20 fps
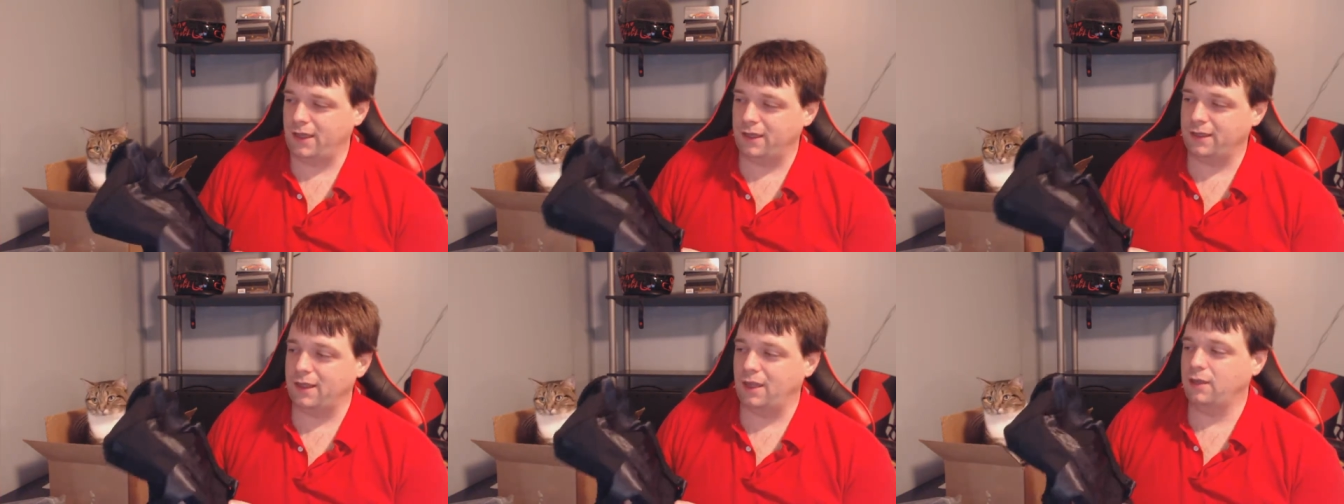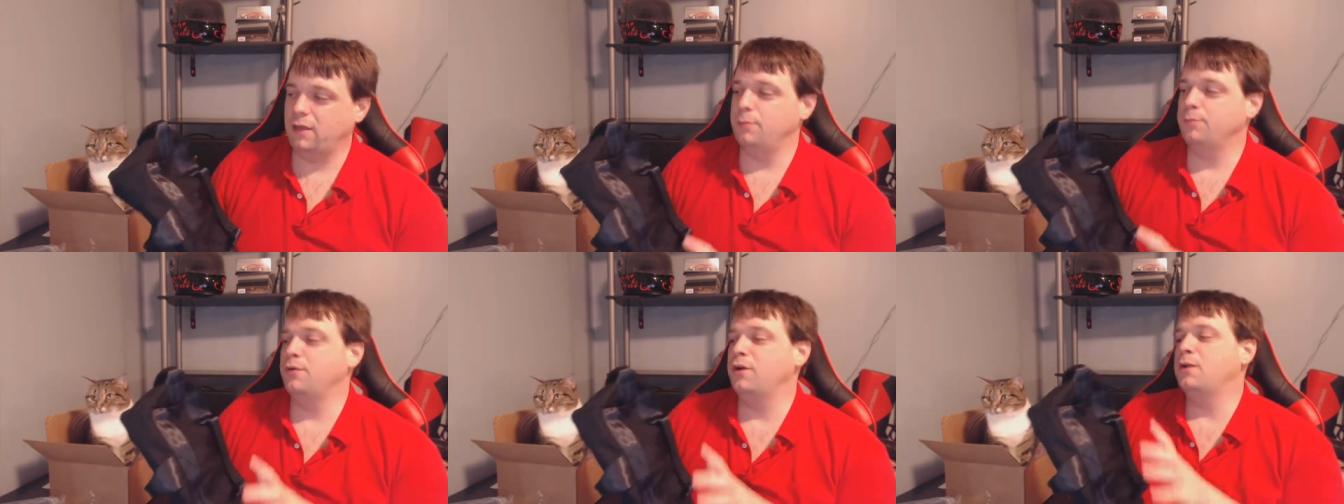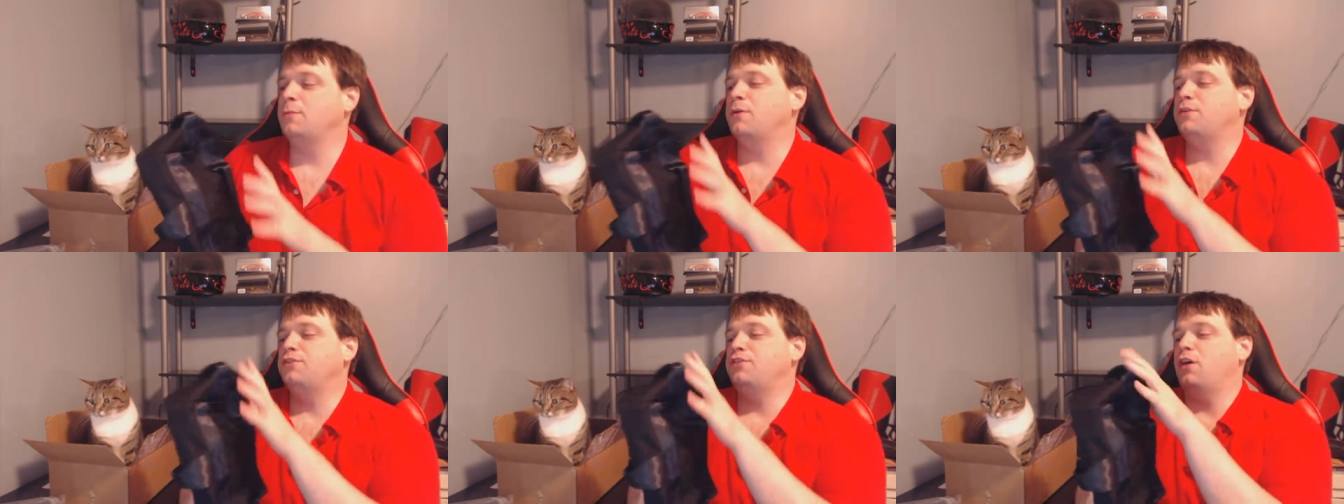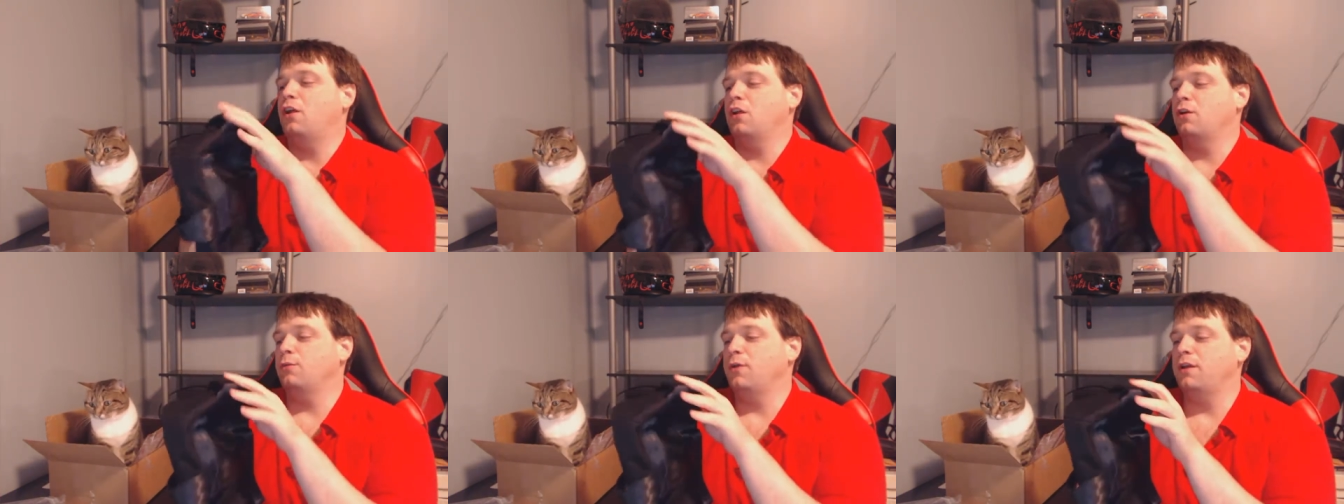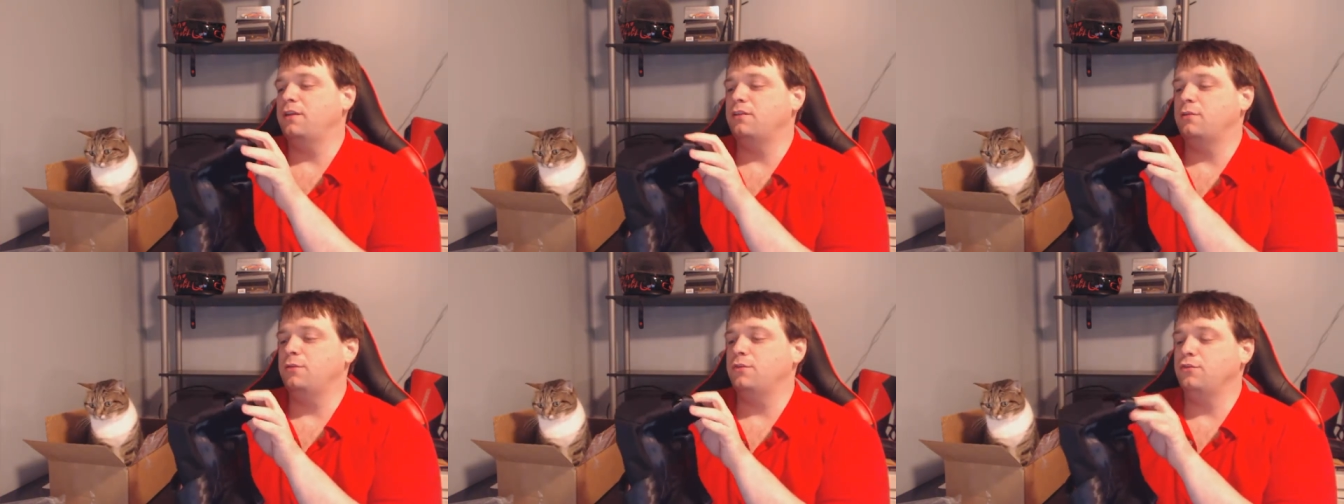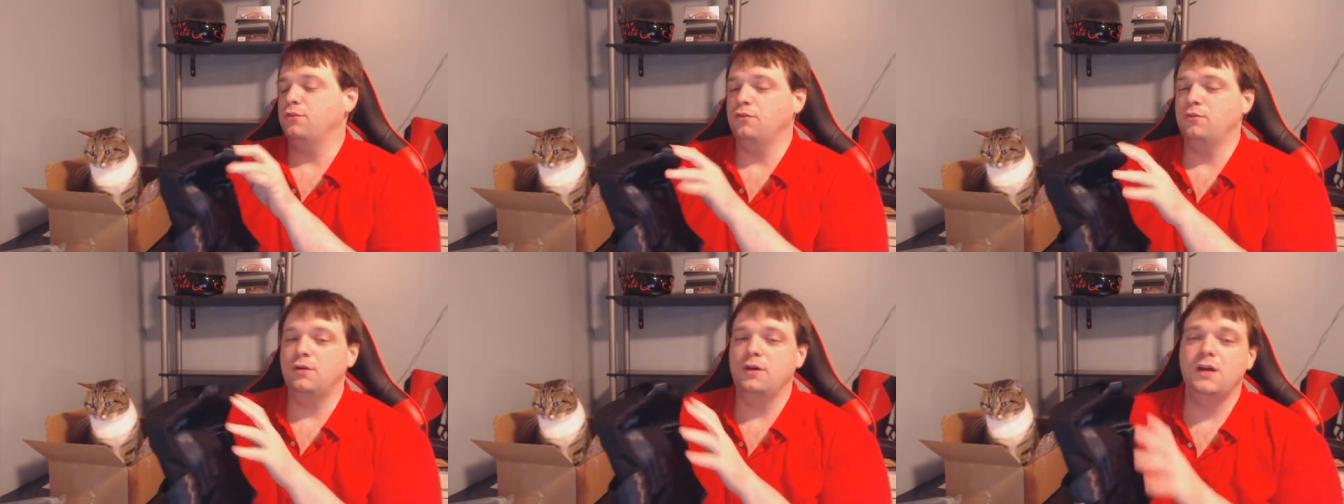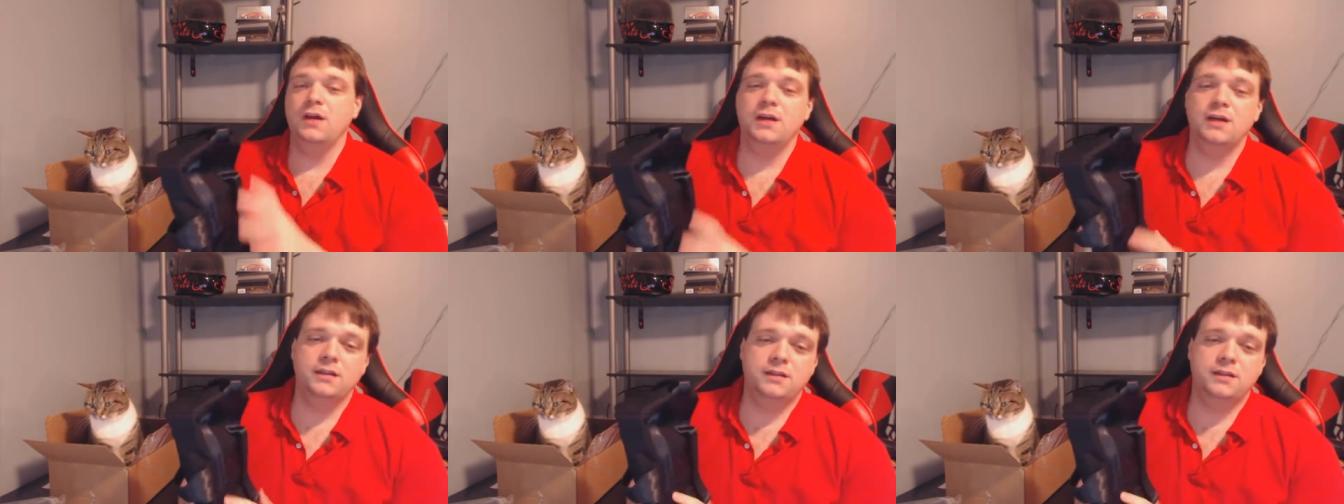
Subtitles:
I can pretty much tell already it's going to be true.